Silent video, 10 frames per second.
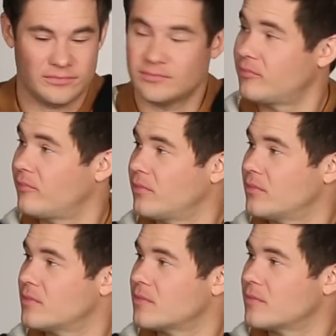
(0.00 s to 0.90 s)

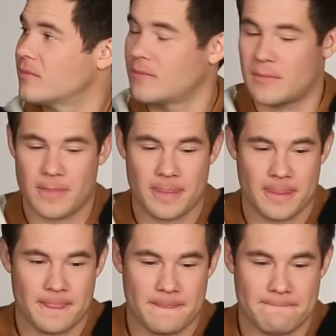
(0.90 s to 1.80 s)

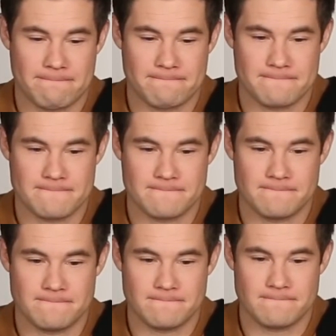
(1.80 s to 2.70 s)

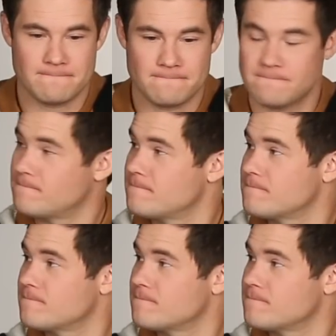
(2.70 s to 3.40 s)
The person shown says nothing.